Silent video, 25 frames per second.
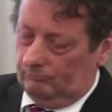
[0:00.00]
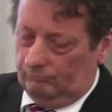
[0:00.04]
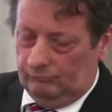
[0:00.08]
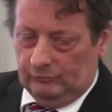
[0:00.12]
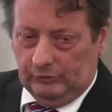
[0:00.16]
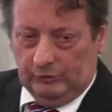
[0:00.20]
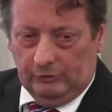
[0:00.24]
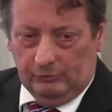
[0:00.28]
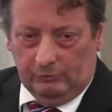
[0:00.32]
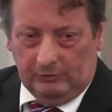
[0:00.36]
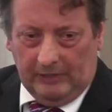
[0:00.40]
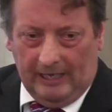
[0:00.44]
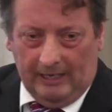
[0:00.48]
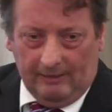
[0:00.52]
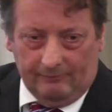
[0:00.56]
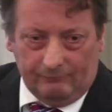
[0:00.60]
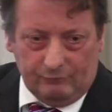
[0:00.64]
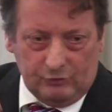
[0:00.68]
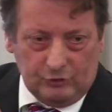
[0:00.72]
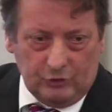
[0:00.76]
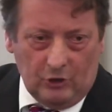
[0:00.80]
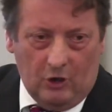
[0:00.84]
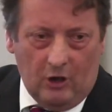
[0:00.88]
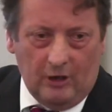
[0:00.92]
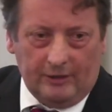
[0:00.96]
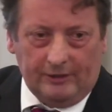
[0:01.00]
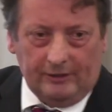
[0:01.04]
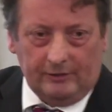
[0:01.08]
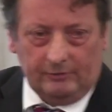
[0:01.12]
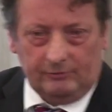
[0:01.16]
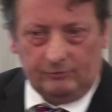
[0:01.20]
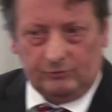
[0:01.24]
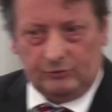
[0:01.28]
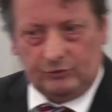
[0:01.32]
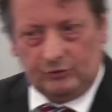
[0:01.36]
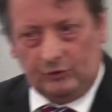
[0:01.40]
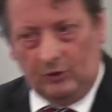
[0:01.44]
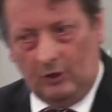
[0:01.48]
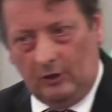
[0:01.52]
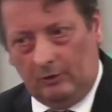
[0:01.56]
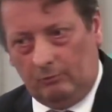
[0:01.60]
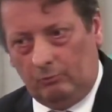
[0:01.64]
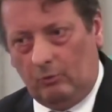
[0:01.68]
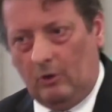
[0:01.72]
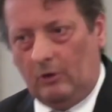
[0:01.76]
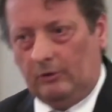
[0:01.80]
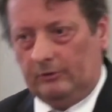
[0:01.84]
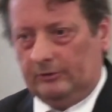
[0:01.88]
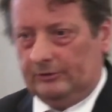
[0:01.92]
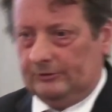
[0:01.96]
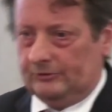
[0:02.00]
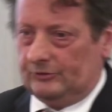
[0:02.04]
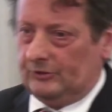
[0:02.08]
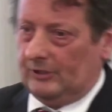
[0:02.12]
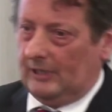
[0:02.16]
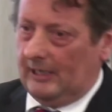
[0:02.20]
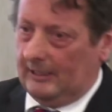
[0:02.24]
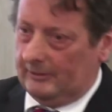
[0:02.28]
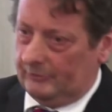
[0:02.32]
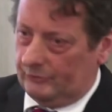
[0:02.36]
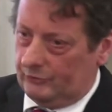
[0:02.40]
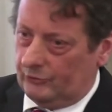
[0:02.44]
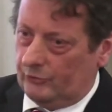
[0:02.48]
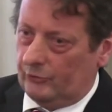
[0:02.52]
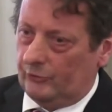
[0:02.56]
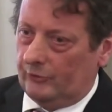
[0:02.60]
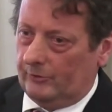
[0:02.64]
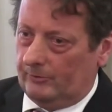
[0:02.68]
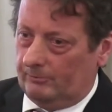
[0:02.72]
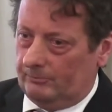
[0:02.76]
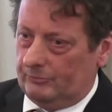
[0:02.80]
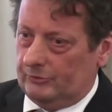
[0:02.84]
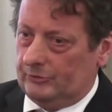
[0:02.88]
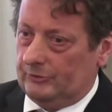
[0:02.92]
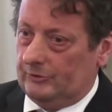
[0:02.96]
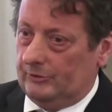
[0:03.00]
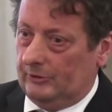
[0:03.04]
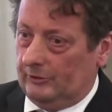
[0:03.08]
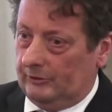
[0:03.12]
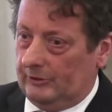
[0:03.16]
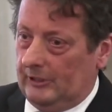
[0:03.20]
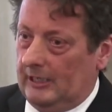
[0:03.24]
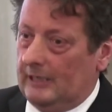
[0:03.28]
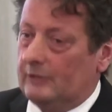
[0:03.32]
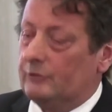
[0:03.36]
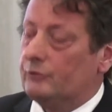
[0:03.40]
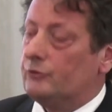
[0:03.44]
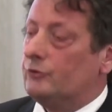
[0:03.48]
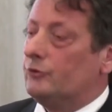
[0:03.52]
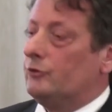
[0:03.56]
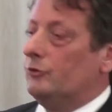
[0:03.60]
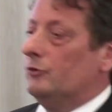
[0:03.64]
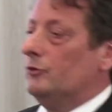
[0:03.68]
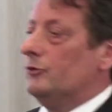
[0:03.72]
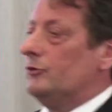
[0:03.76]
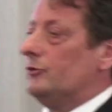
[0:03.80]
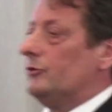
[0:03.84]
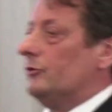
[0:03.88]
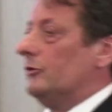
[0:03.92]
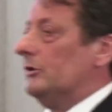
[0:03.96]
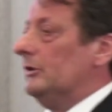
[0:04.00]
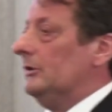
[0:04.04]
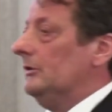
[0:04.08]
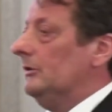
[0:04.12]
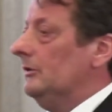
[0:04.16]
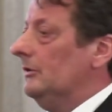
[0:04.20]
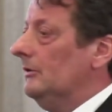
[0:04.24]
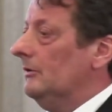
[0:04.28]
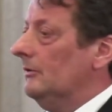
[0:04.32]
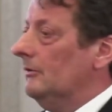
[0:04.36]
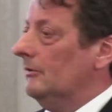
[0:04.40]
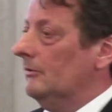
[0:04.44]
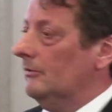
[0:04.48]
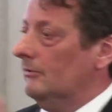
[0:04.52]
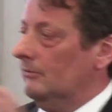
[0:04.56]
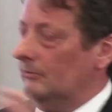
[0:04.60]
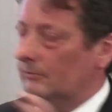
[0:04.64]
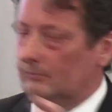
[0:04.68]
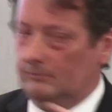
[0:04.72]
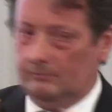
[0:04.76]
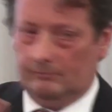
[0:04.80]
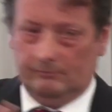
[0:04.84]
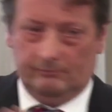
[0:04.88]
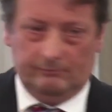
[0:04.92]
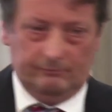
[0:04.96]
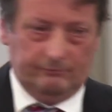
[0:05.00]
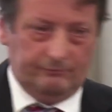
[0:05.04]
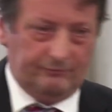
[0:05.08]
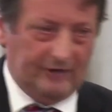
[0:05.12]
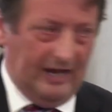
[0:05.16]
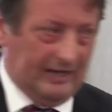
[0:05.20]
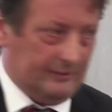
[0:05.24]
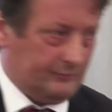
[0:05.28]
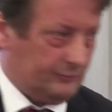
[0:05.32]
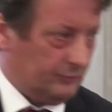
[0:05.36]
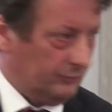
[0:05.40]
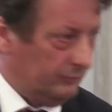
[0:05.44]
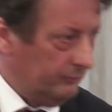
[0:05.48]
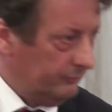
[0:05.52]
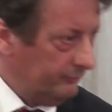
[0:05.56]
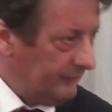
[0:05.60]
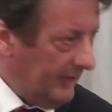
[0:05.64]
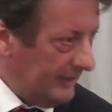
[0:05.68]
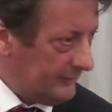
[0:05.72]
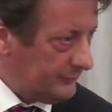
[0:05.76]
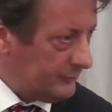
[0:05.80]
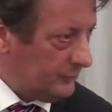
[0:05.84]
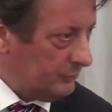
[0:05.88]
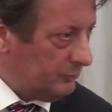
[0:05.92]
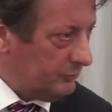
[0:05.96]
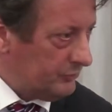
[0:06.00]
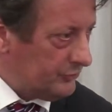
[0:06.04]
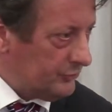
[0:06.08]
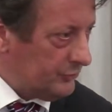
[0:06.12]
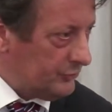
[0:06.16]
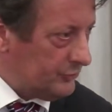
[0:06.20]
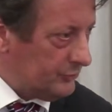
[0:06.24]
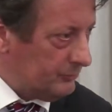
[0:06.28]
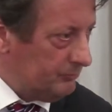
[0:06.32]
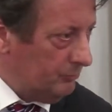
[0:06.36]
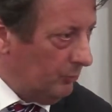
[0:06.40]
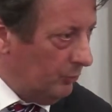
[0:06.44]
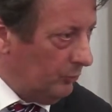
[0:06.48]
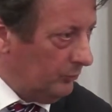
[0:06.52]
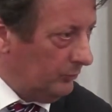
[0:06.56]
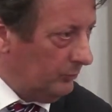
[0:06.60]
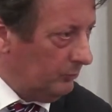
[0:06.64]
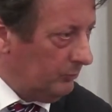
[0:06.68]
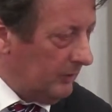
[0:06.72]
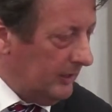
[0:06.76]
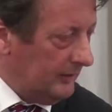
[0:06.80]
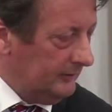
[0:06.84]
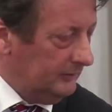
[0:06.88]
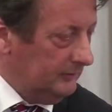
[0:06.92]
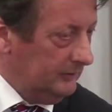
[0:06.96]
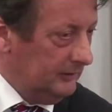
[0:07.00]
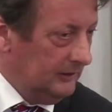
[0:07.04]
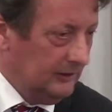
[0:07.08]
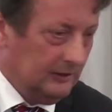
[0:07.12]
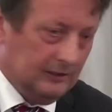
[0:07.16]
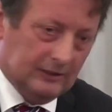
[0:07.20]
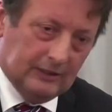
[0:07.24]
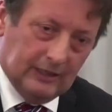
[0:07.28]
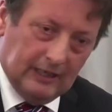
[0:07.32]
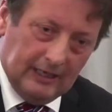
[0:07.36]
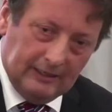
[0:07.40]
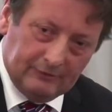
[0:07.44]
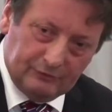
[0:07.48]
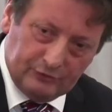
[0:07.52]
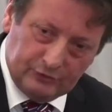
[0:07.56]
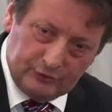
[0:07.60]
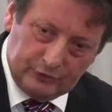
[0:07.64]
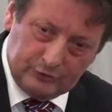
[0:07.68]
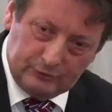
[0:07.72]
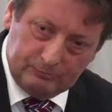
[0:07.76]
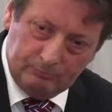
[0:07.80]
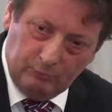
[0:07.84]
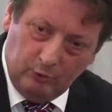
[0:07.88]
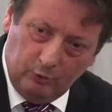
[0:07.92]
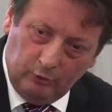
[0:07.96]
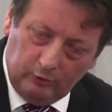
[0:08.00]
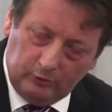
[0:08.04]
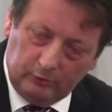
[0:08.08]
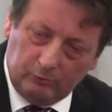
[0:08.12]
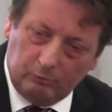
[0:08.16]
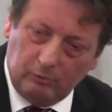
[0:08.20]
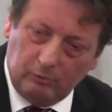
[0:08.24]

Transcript: you would have China, Taiwan in today's terms, okay? Suzerain, vassal. Vassal was your smaller one, and your smaller